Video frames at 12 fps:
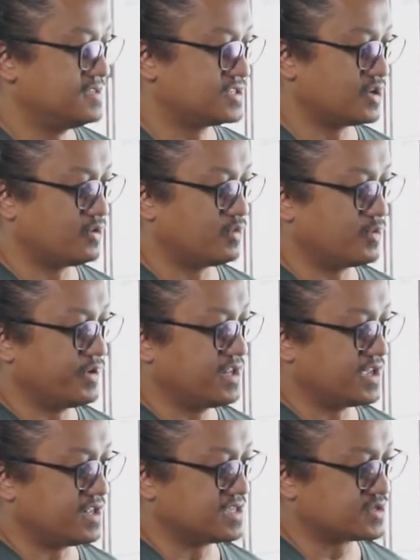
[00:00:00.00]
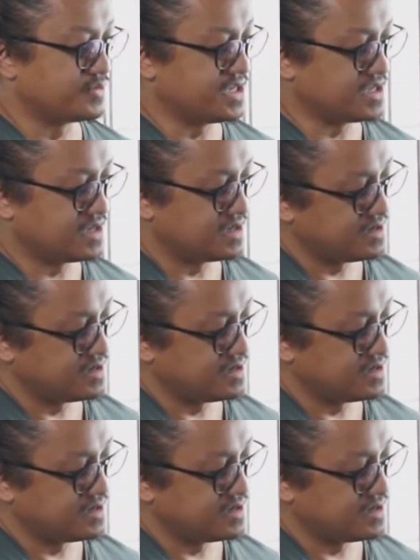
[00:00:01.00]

So what we did is we